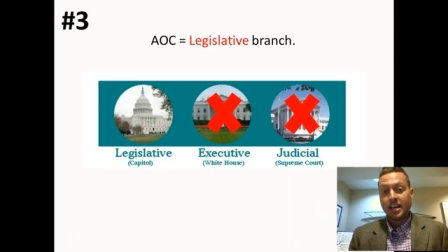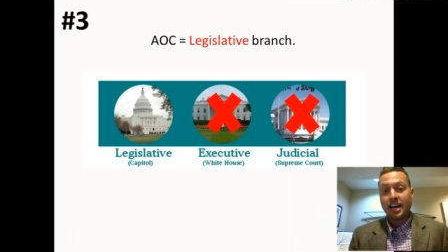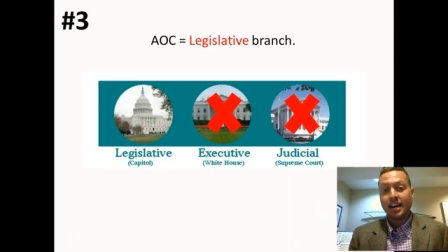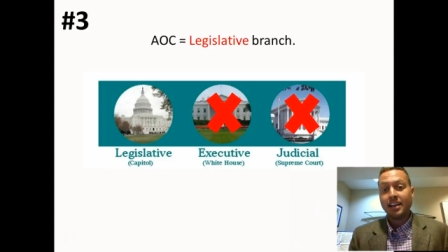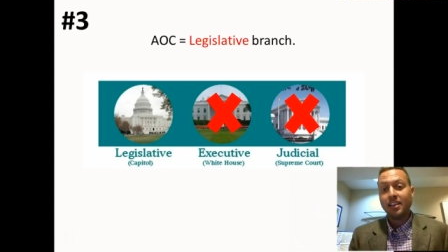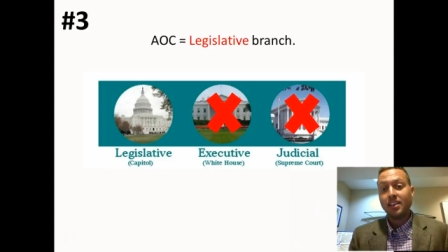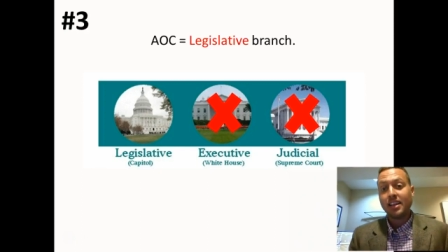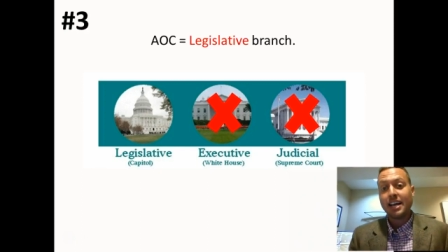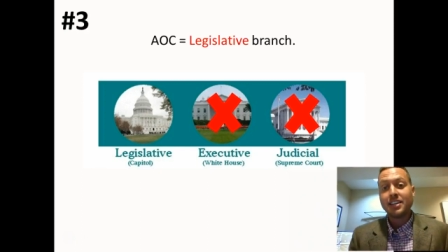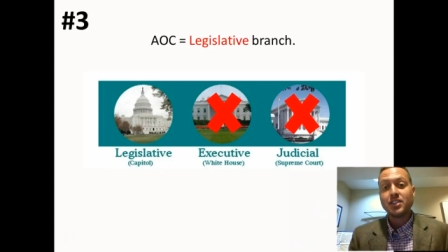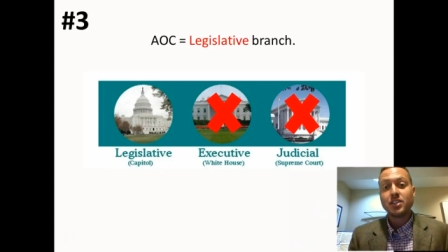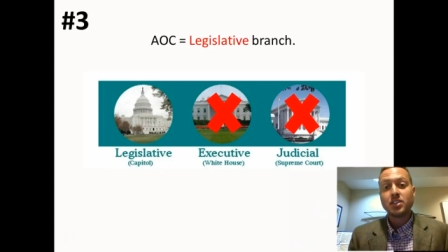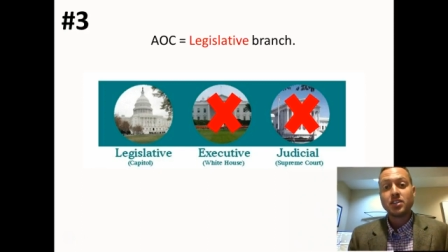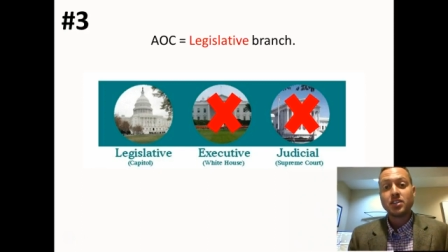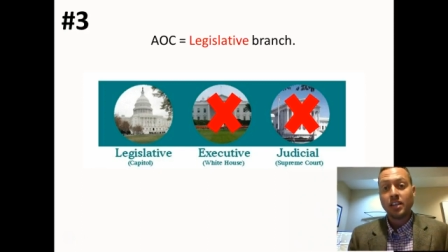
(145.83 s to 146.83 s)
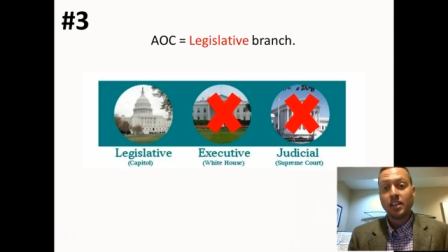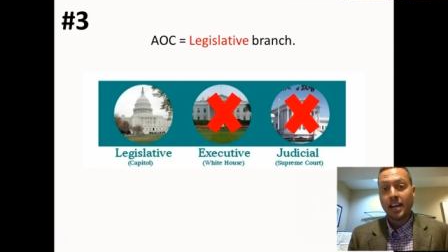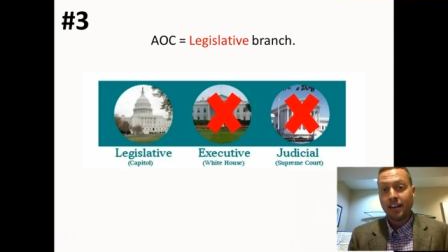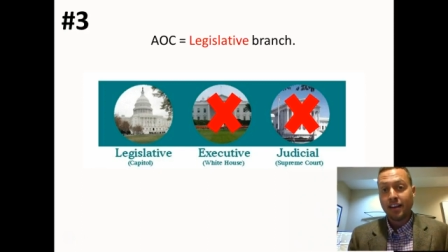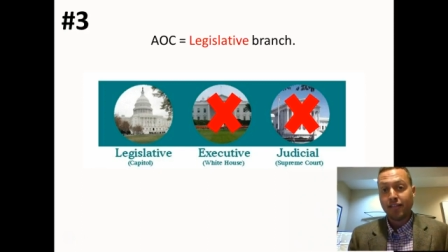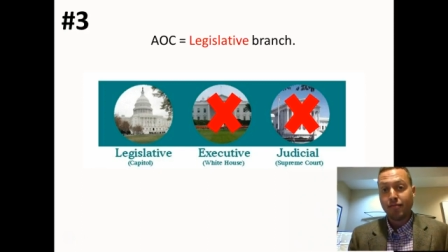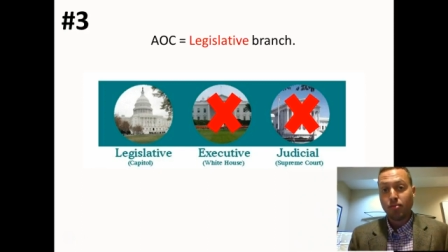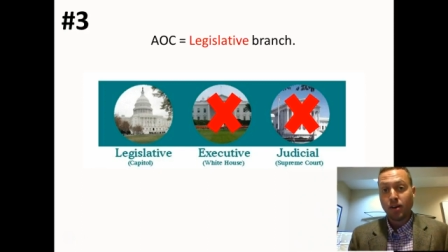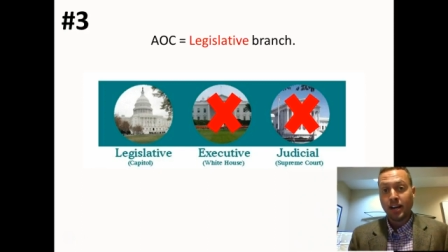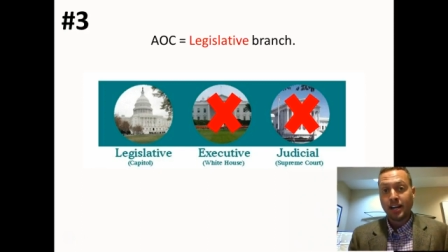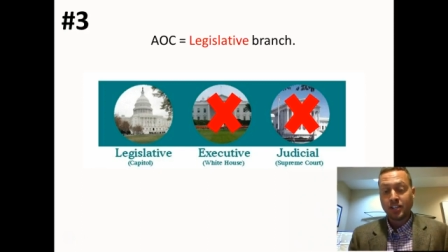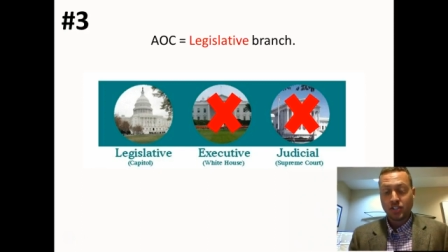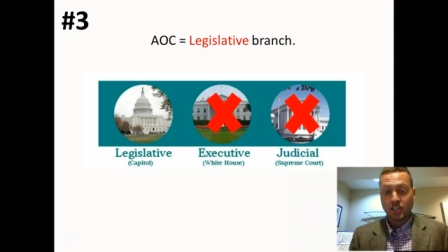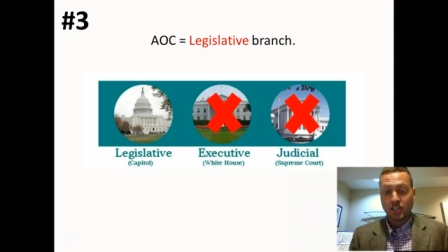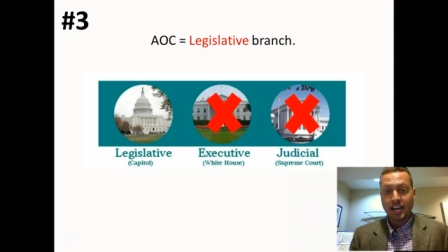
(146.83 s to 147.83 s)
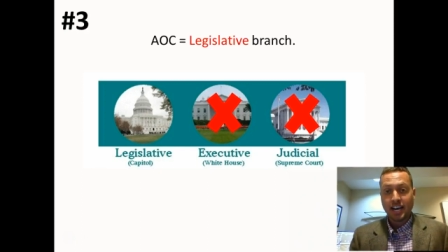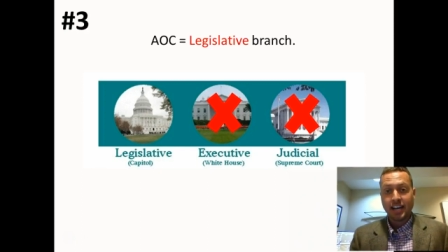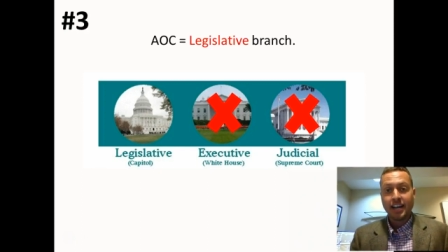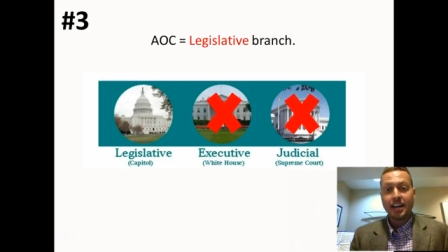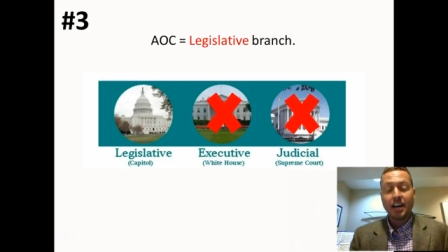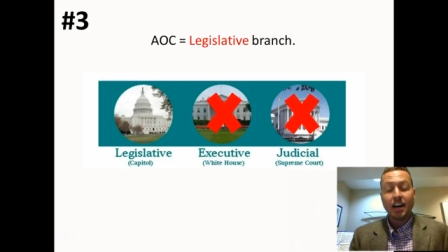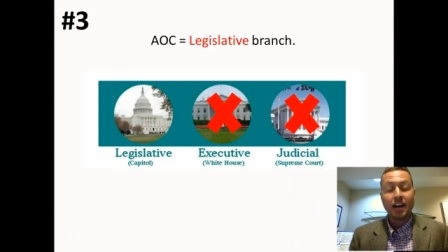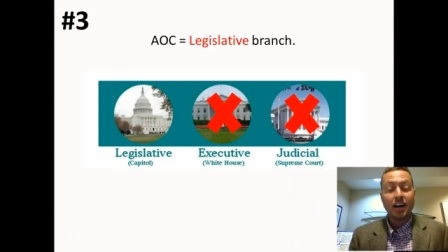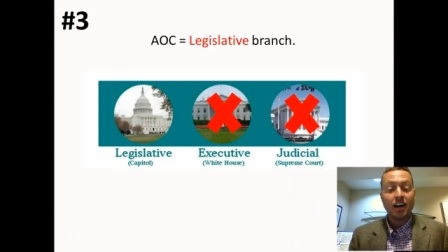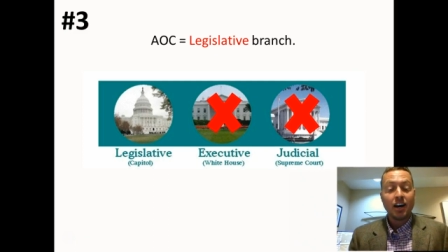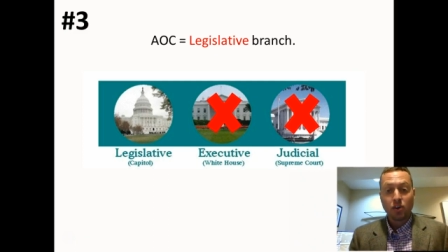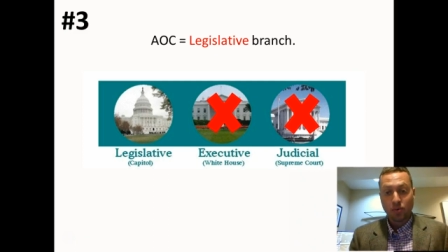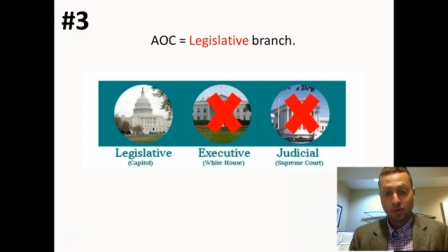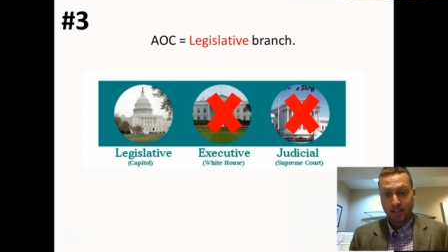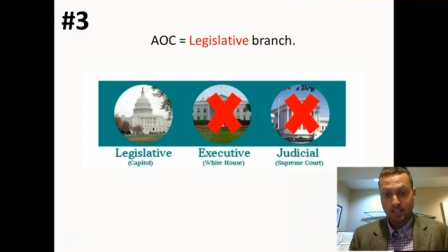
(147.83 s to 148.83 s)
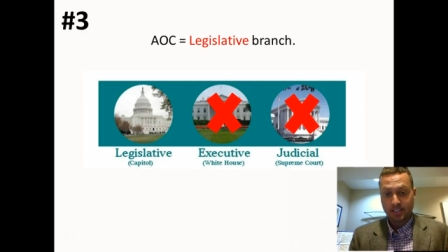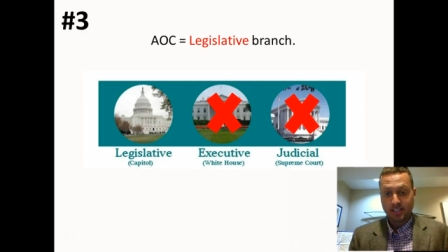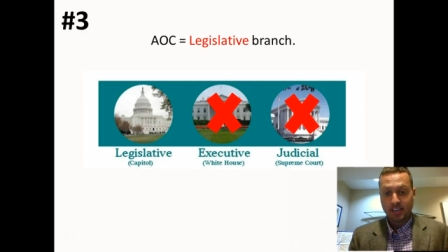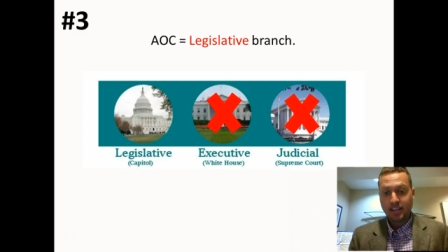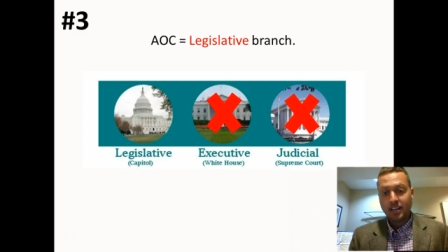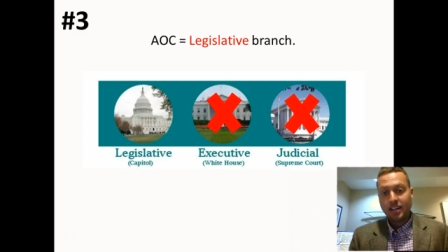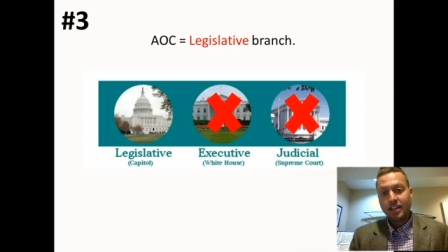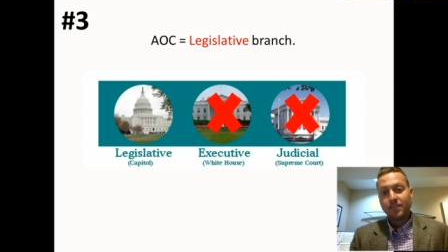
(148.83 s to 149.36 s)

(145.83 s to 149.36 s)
They had a legislative branch. They had a Congress.